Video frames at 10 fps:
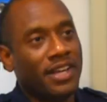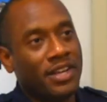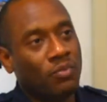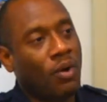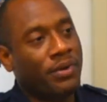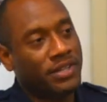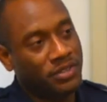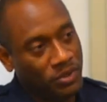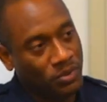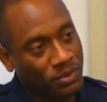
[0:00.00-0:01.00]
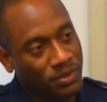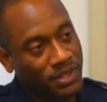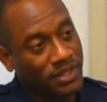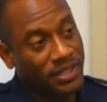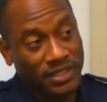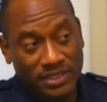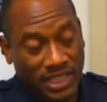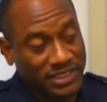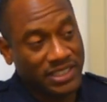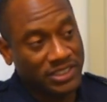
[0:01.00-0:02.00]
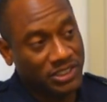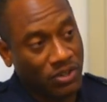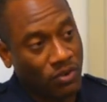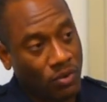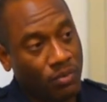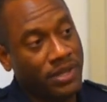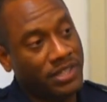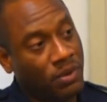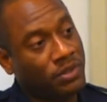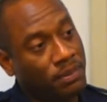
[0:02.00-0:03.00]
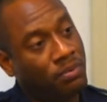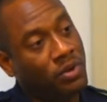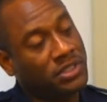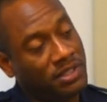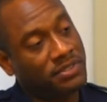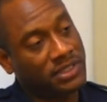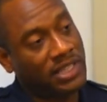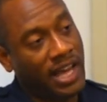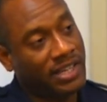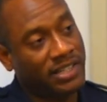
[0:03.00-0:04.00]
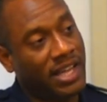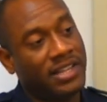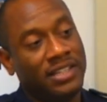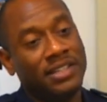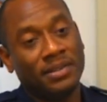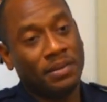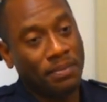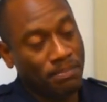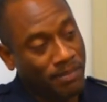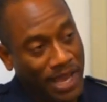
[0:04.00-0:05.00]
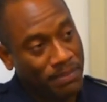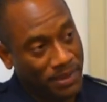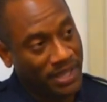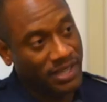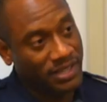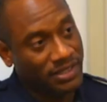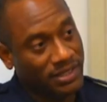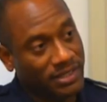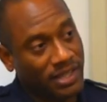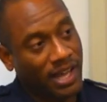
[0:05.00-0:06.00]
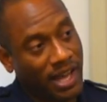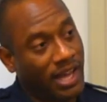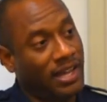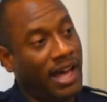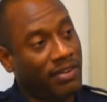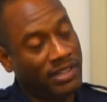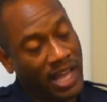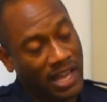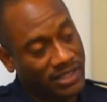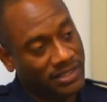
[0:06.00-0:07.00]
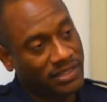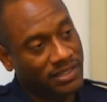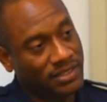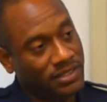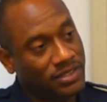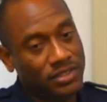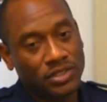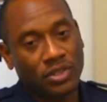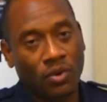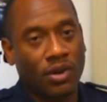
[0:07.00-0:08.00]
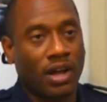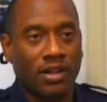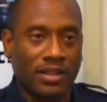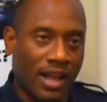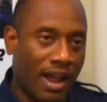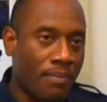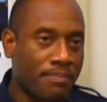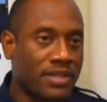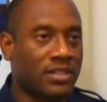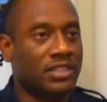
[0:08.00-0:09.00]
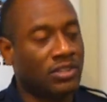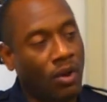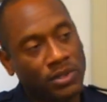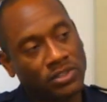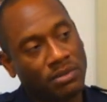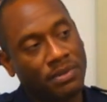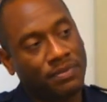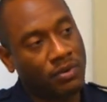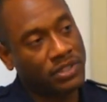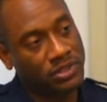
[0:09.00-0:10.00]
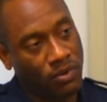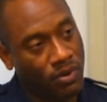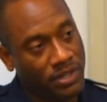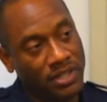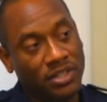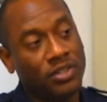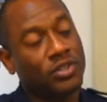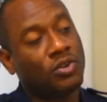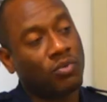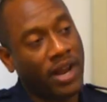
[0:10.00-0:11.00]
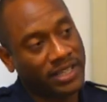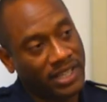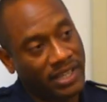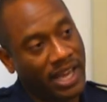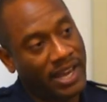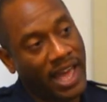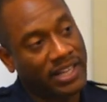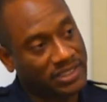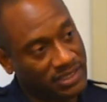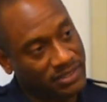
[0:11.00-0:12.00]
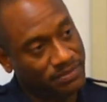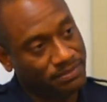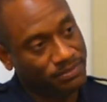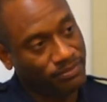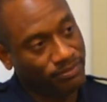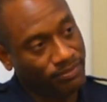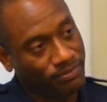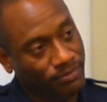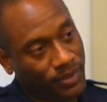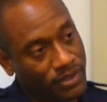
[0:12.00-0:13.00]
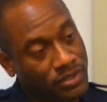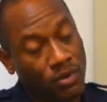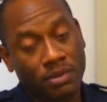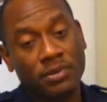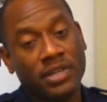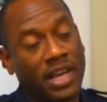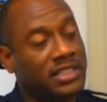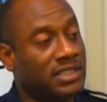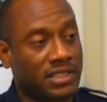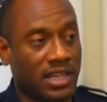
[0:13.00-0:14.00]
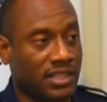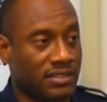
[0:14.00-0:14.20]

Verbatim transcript: in what we do, just in general, we deal with a portion of society that may be out of line. So our mental is always going to be focused on correcting an action. So communication is key.